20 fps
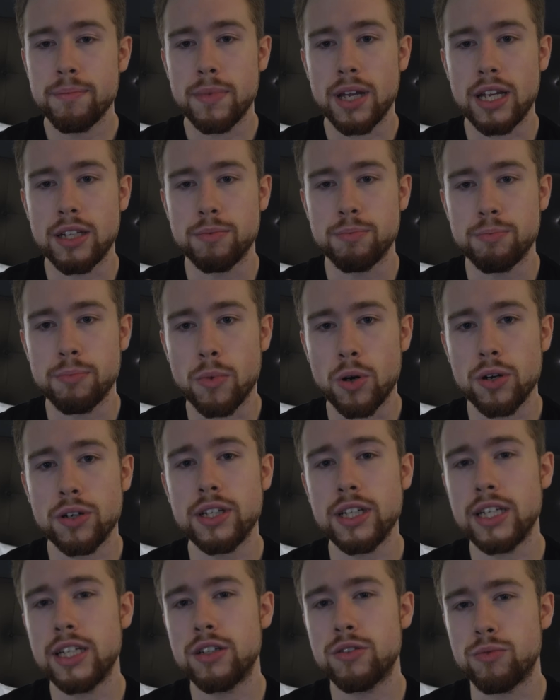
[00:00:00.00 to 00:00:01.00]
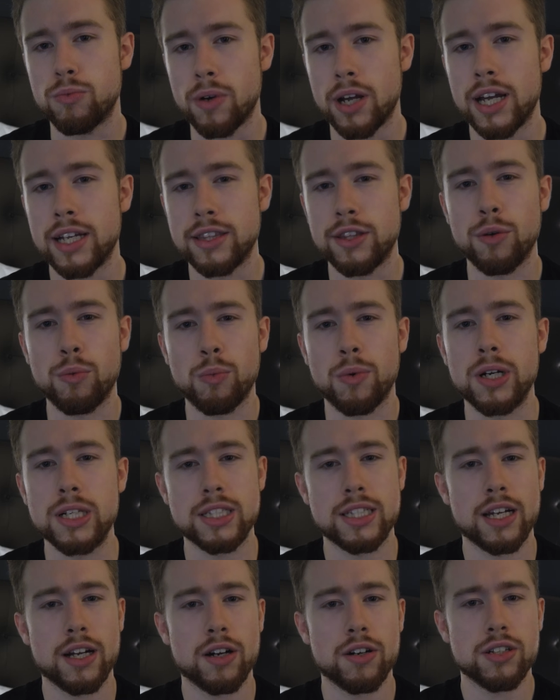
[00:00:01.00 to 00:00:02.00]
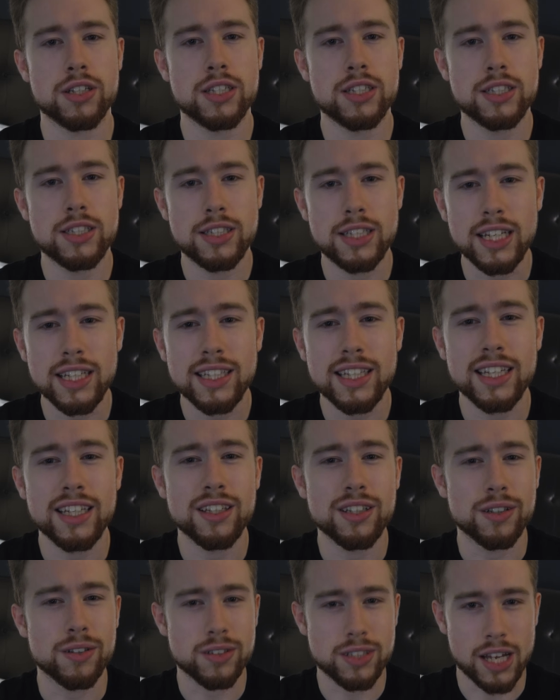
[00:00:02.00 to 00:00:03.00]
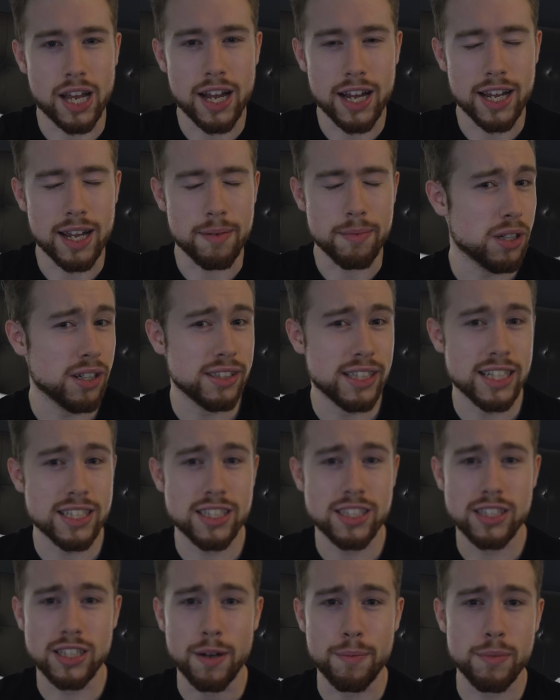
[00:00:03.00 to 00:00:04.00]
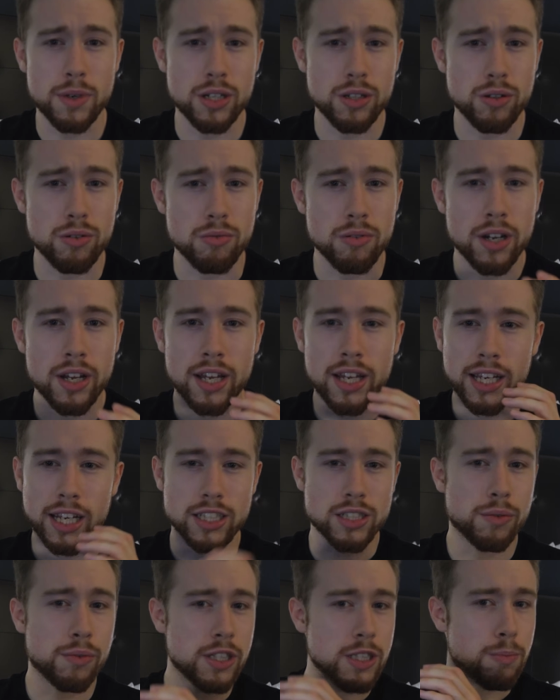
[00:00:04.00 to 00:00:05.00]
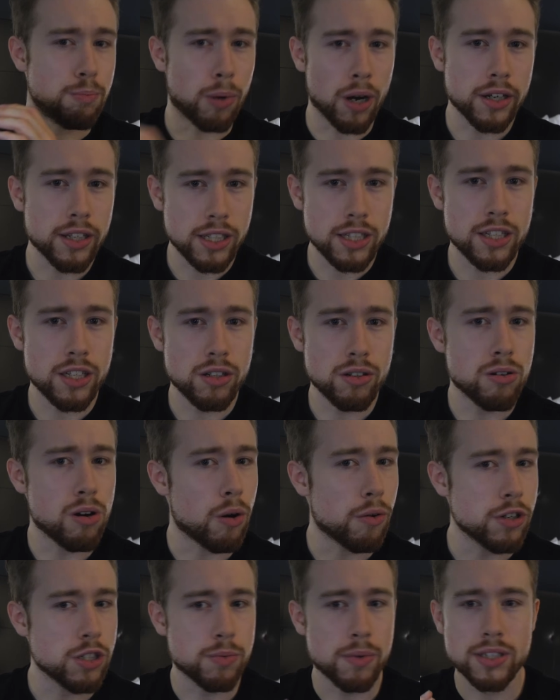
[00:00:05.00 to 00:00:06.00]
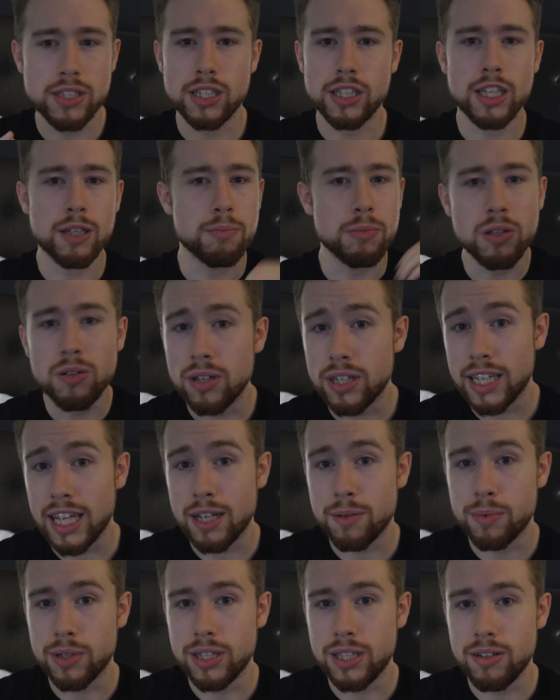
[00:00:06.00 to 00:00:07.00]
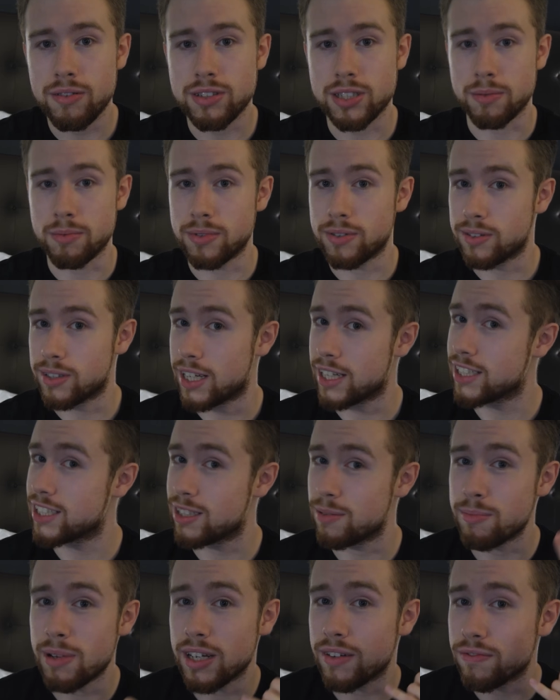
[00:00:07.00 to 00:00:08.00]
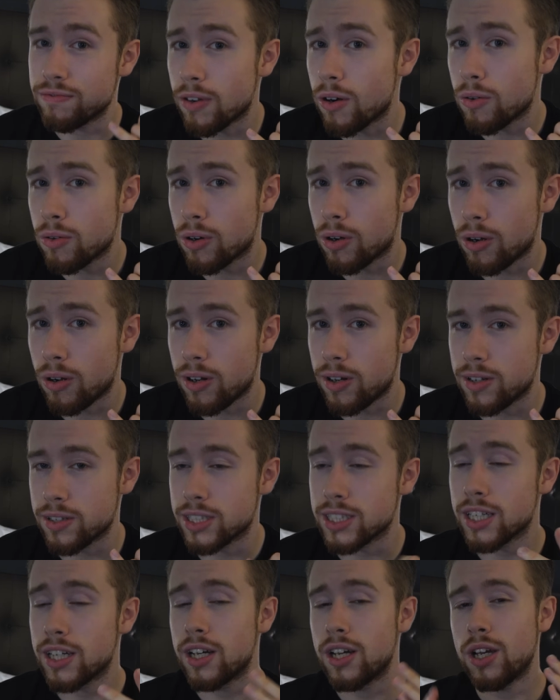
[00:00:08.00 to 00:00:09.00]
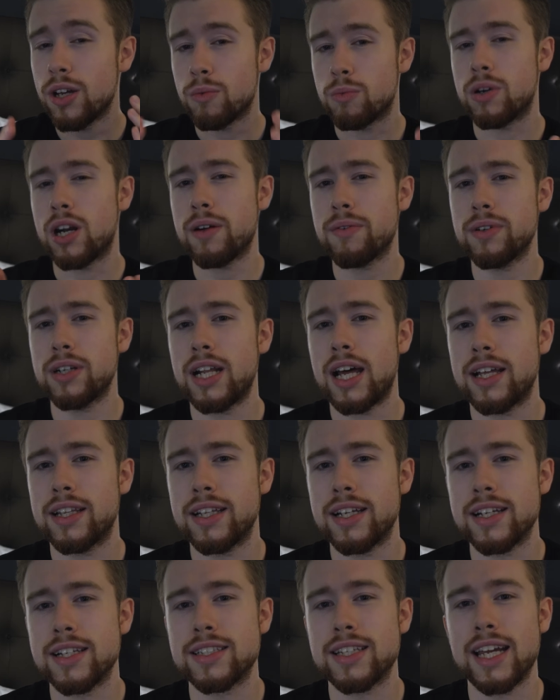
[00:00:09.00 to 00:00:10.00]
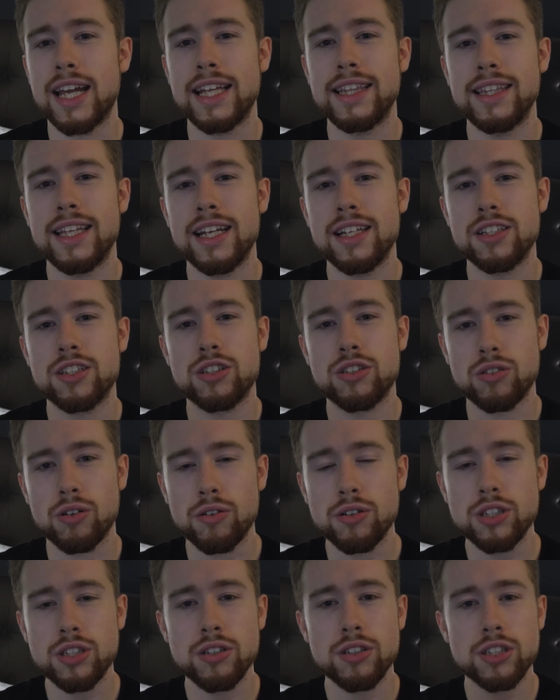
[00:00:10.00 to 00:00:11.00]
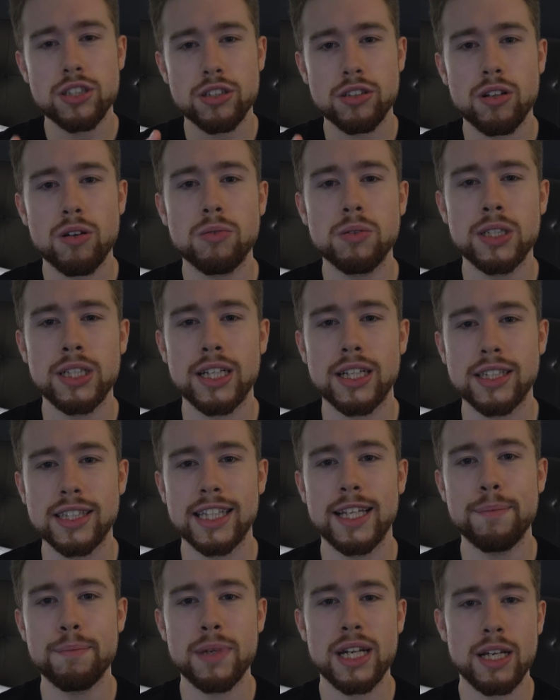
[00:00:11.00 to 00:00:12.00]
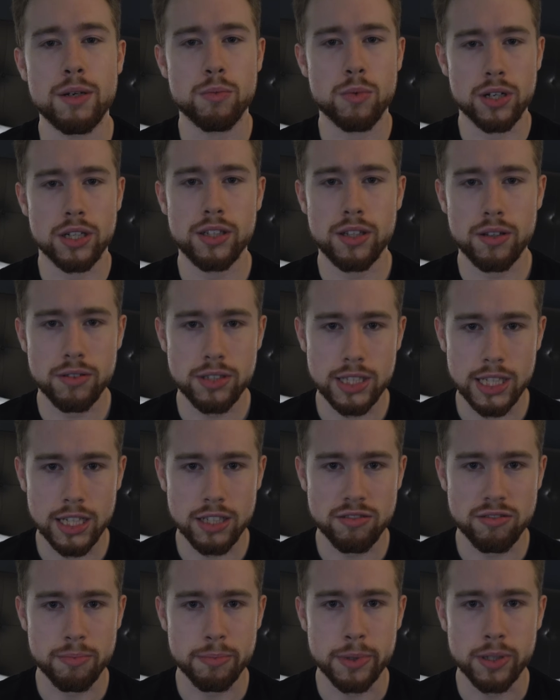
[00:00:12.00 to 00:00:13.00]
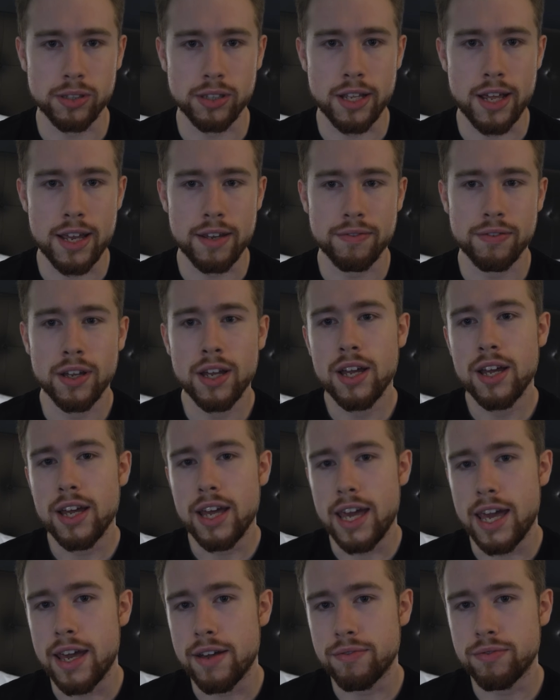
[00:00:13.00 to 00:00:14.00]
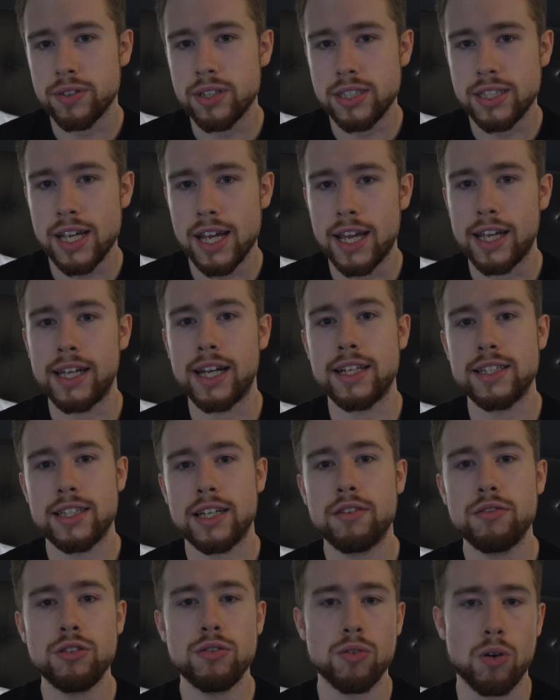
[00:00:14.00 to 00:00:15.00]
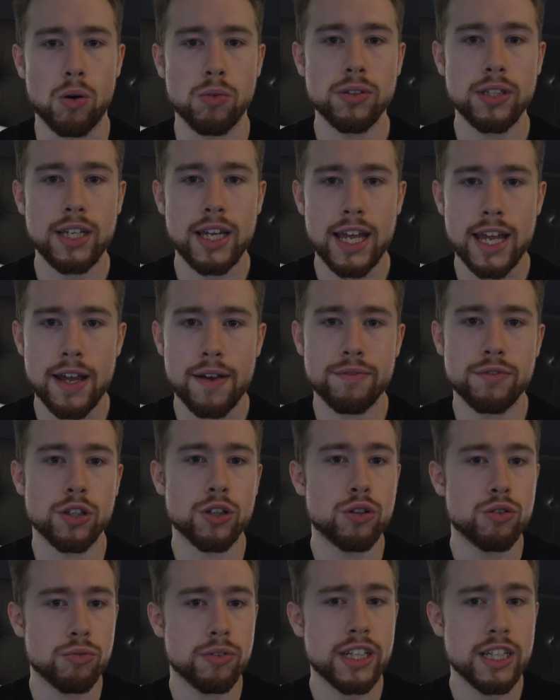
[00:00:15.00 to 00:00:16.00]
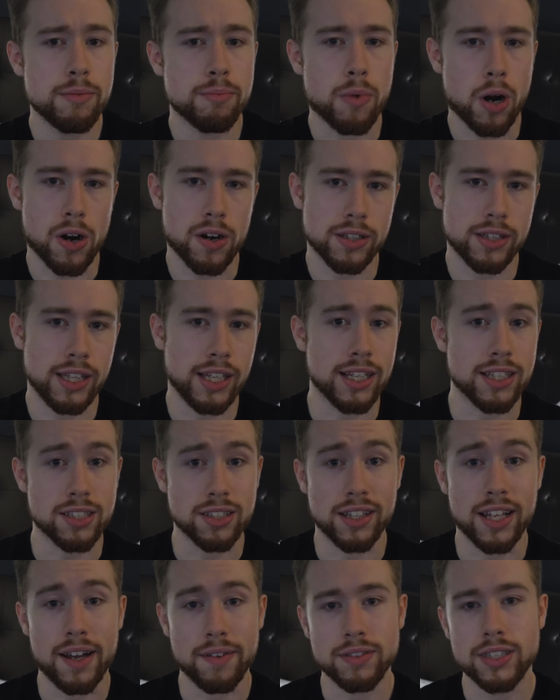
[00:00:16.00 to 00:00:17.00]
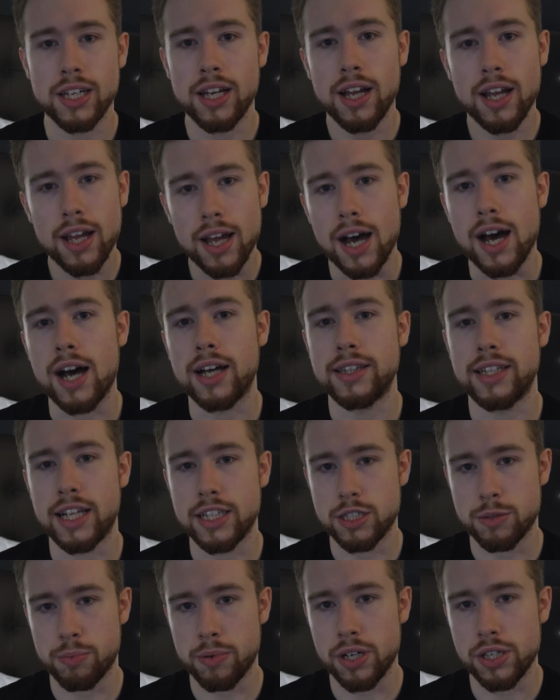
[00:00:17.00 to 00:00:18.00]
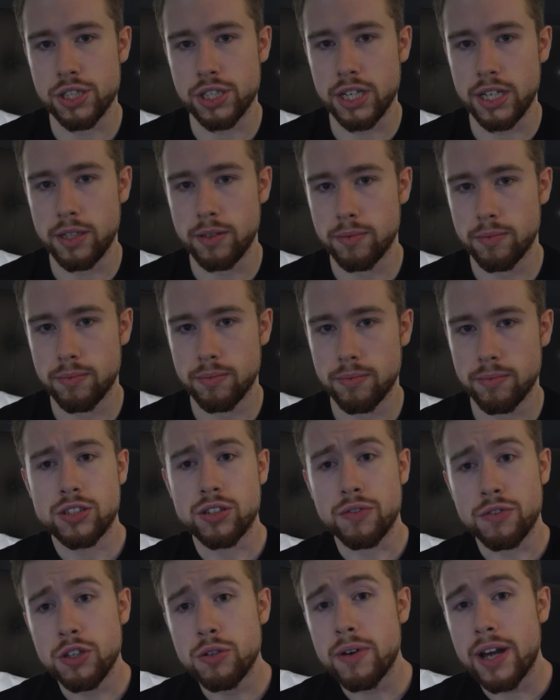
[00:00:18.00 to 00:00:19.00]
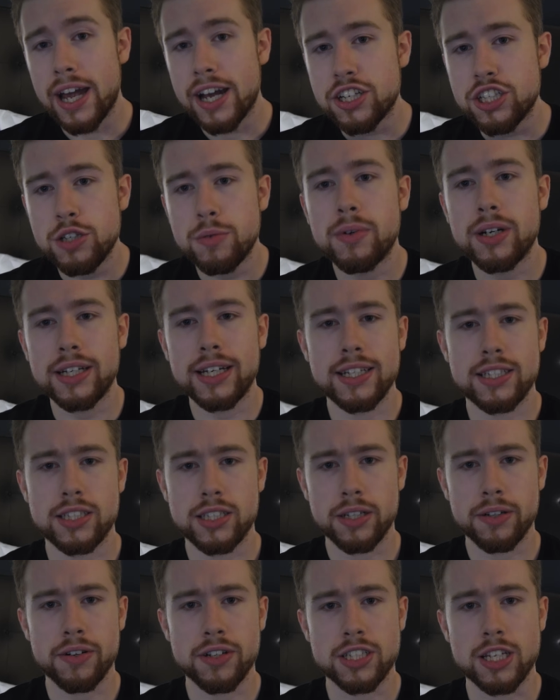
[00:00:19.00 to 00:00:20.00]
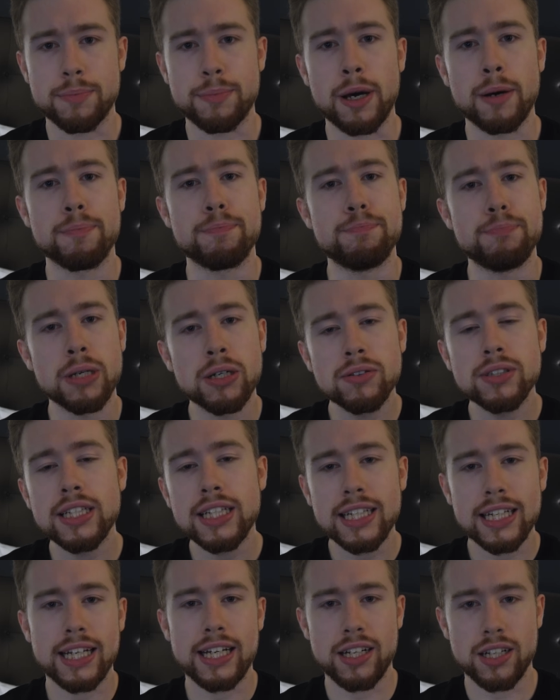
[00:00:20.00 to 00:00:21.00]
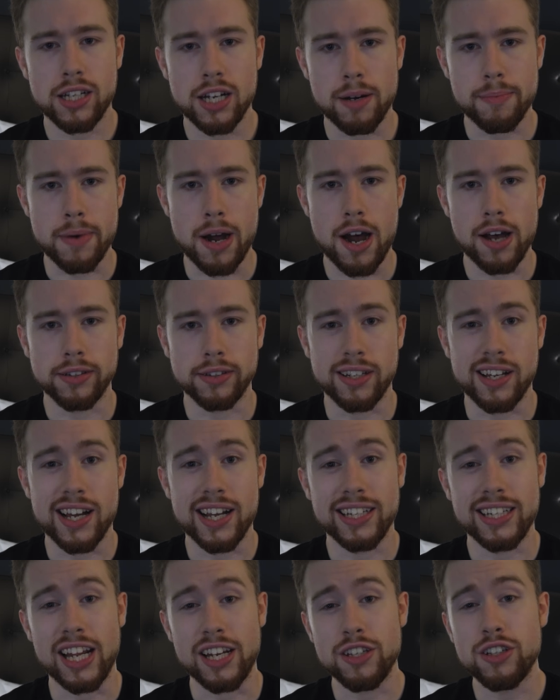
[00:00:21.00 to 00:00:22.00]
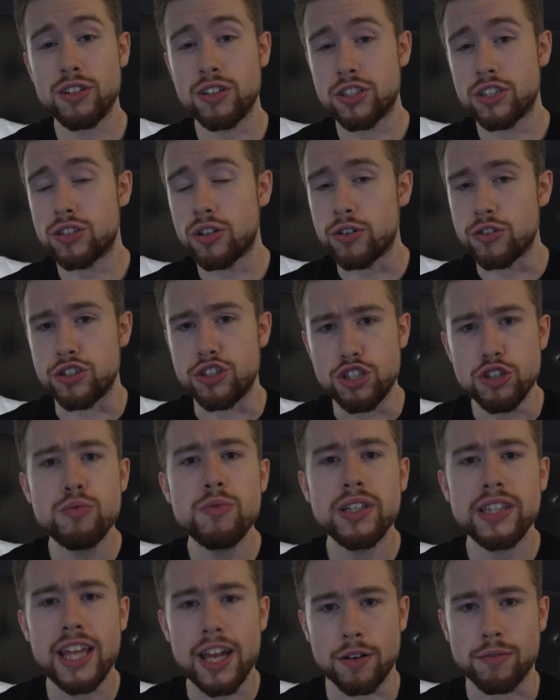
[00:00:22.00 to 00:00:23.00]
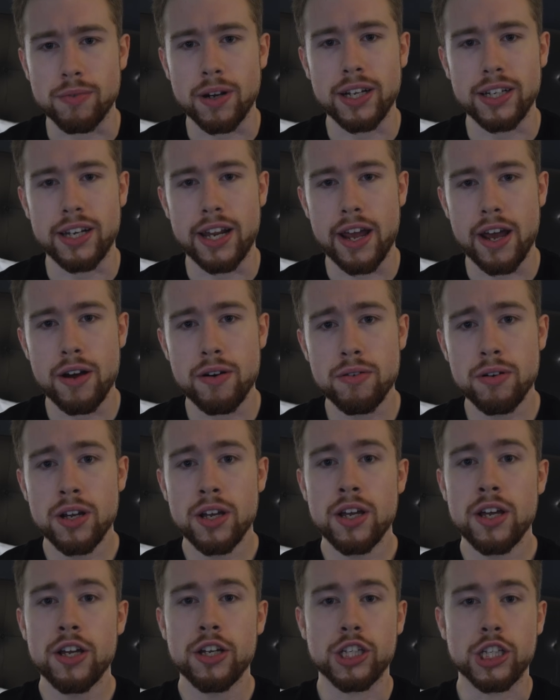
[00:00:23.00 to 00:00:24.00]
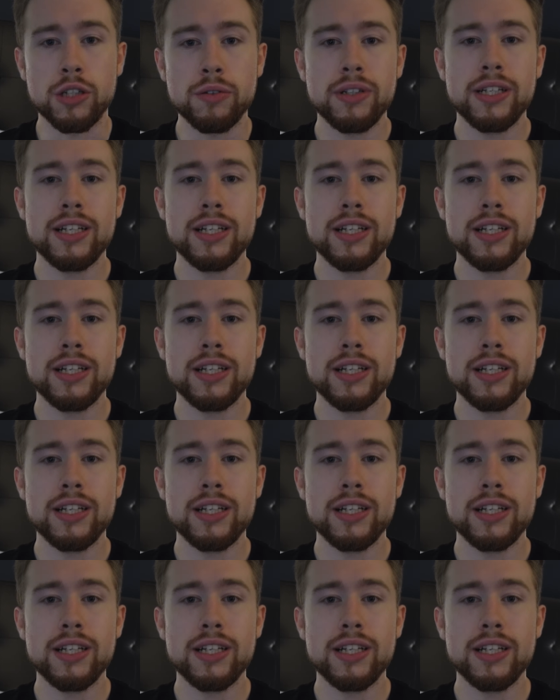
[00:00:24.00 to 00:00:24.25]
and mark in red the ones that are sinking your time. Whether that's someone who is always bugging you, always wants to communicate with you, someone who likes to make phone calls, whatever that is, and then start to slowly eliminate one of those things from your life every day until you only have the green mark things left on that spreadsheet. So if you actually want to get serious about building an income online, and you can start doing that right now, you